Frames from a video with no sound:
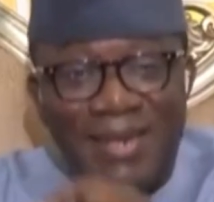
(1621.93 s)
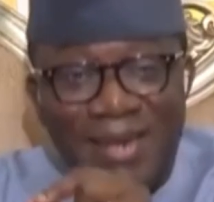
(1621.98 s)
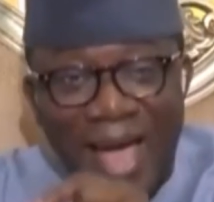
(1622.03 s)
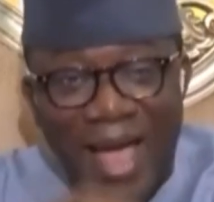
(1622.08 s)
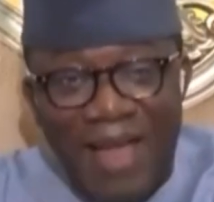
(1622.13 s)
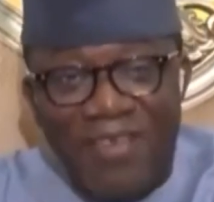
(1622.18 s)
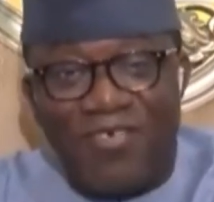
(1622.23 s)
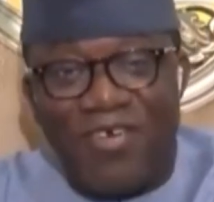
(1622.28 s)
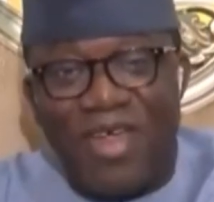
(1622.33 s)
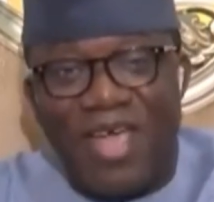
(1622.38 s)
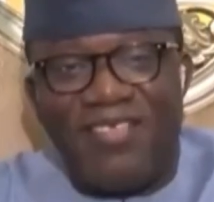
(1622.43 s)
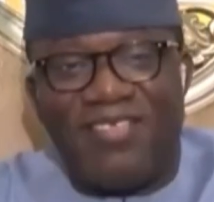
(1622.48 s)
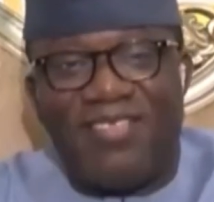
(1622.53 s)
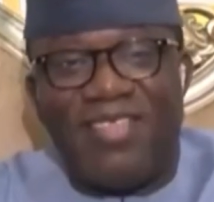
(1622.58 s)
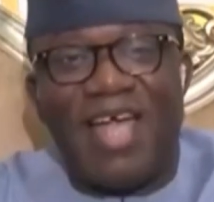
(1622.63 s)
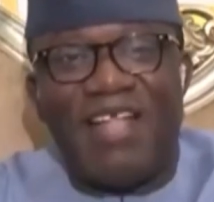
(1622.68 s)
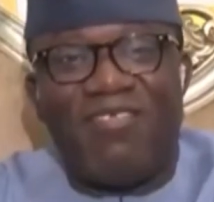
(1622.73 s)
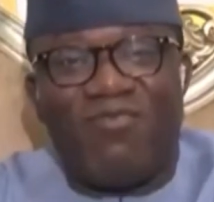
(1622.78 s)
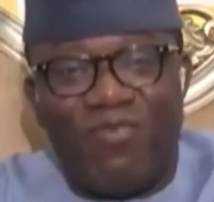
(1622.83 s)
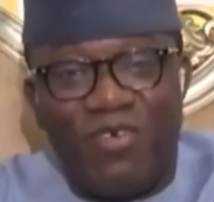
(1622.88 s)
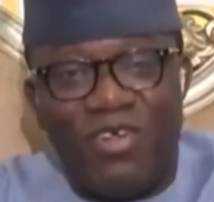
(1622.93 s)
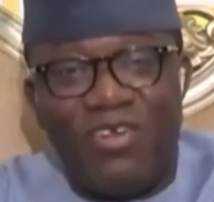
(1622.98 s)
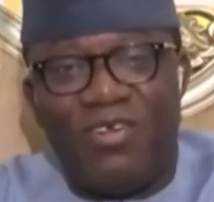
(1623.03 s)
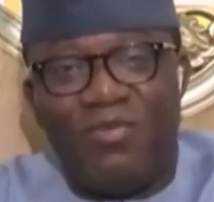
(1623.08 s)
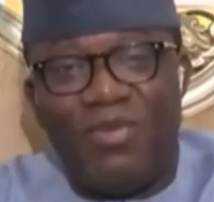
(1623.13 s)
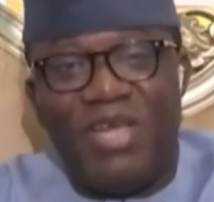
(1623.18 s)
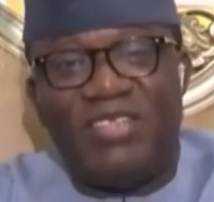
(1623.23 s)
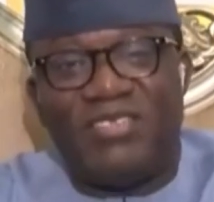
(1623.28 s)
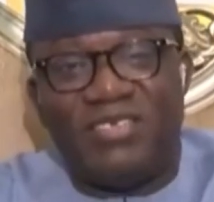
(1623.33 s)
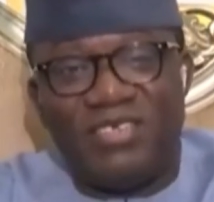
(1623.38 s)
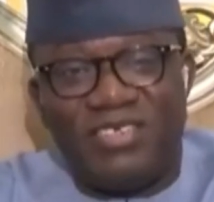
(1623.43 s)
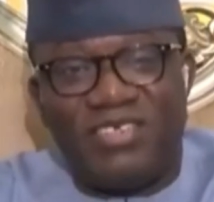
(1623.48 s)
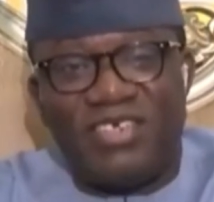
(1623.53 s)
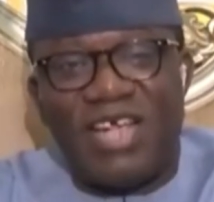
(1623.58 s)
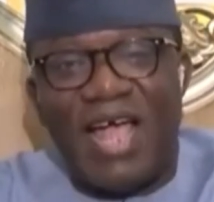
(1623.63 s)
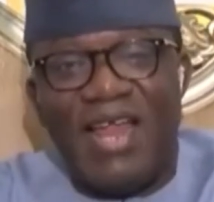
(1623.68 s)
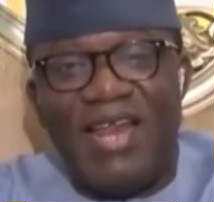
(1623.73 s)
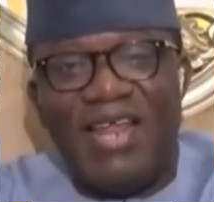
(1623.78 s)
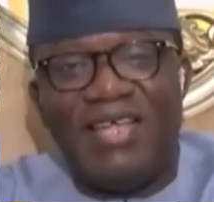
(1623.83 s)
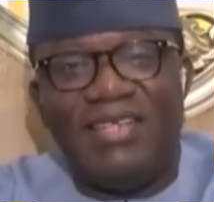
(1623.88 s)
address that fundamental
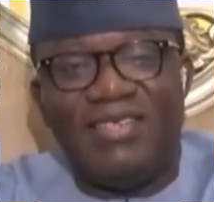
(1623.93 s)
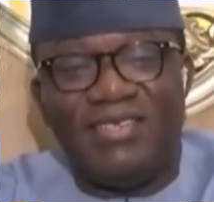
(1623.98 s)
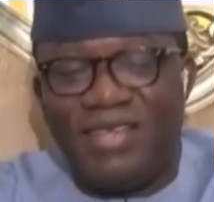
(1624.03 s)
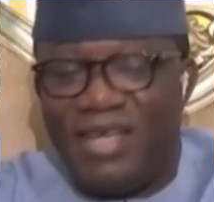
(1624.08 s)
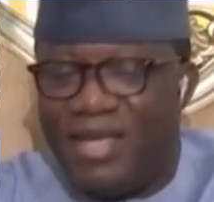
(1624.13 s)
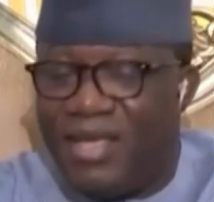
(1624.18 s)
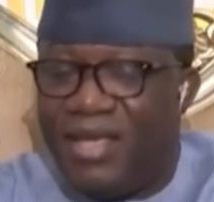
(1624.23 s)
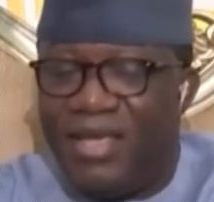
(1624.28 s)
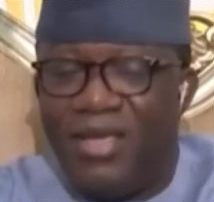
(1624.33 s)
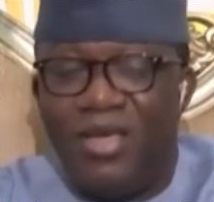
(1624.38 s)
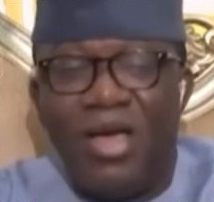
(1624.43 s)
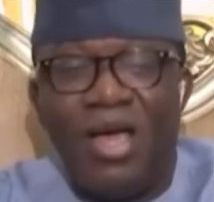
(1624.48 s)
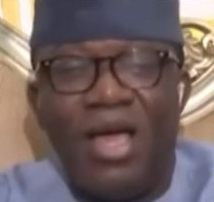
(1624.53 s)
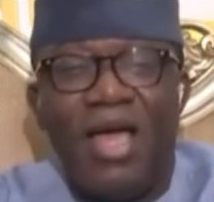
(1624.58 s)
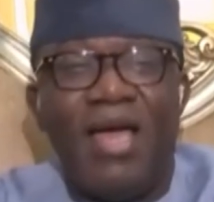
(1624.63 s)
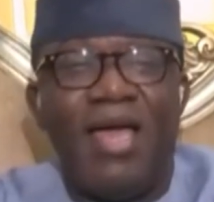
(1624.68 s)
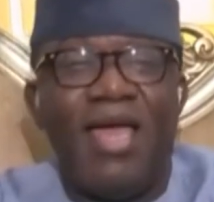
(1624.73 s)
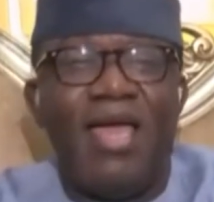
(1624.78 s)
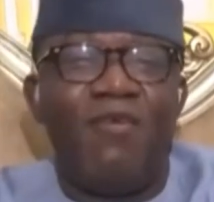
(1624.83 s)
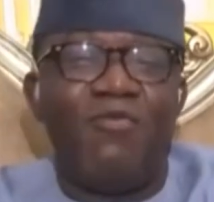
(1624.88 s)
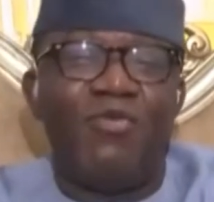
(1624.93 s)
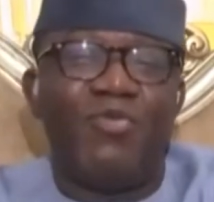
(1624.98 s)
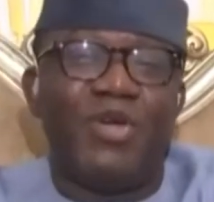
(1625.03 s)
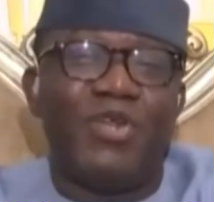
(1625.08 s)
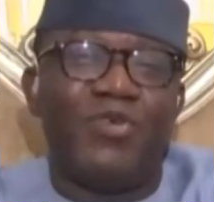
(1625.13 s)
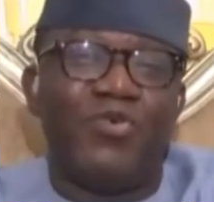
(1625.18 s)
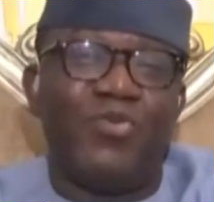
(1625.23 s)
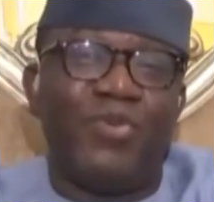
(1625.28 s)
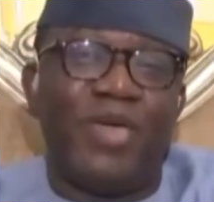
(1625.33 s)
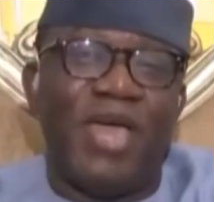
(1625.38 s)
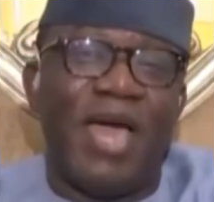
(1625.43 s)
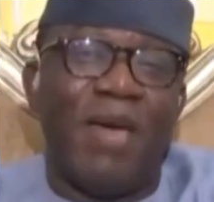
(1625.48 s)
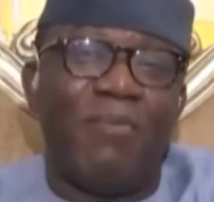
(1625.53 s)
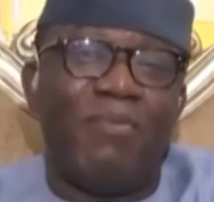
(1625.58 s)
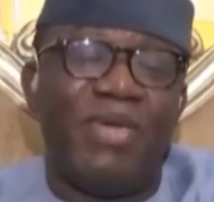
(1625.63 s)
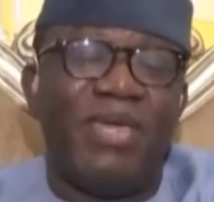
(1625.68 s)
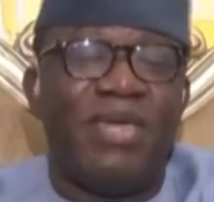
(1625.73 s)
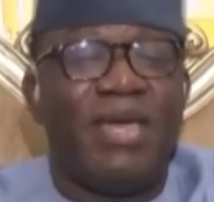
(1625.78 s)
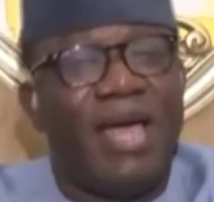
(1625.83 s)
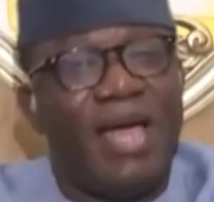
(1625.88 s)
challenge, everybody will be
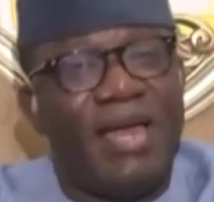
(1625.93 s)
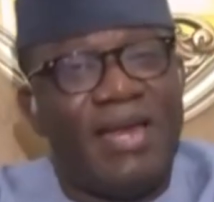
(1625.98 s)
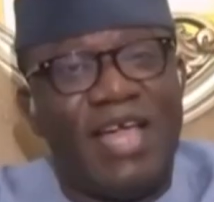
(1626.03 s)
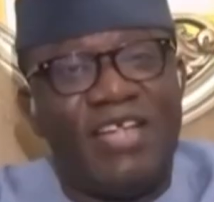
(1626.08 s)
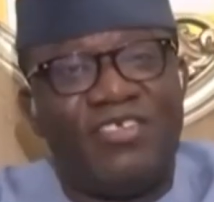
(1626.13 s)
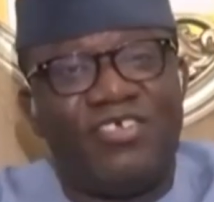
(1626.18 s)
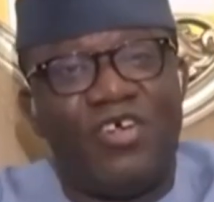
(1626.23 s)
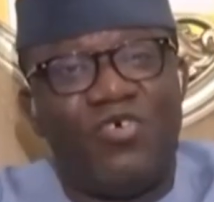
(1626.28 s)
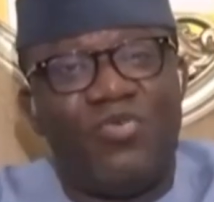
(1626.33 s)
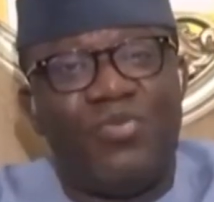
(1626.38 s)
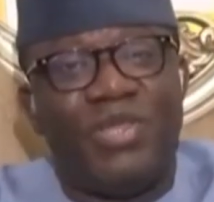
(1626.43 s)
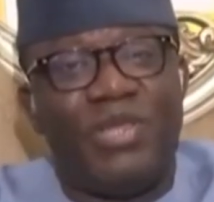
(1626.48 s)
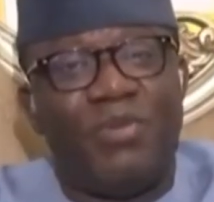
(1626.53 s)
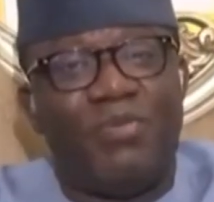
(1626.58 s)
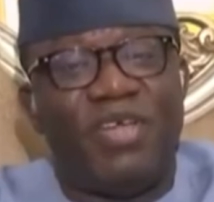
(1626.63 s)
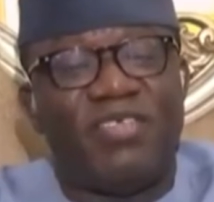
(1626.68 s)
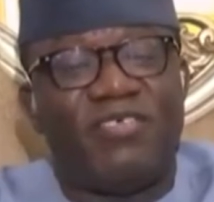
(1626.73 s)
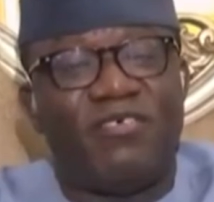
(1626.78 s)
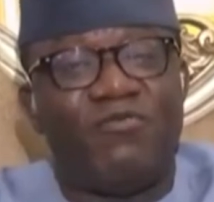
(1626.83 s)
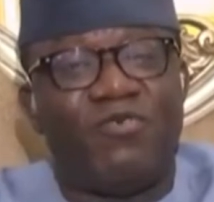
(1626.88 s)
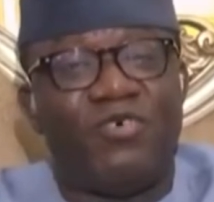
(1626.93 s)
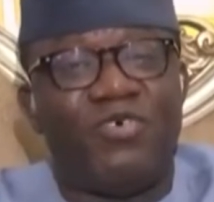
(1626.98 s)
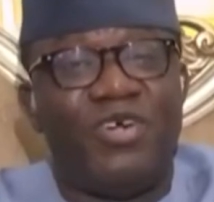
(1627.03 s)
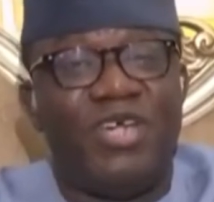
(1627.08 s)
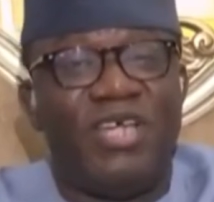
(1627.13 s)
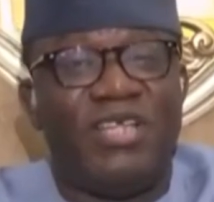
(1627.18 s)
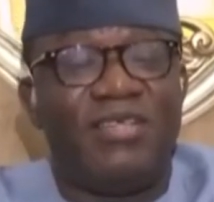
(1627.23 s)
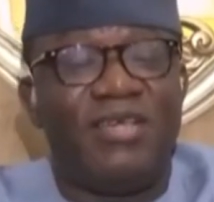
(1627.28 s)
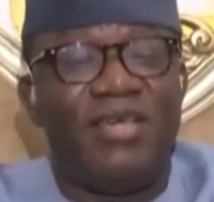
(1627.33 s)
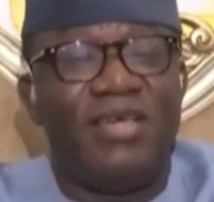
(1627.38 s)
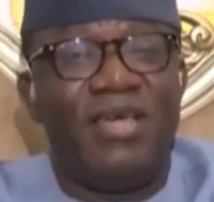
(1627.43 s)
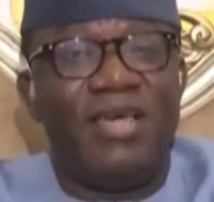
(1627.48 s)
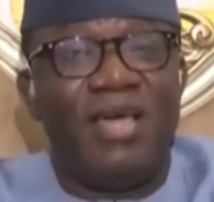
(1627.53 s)
happy and Nigeria will be the better for it.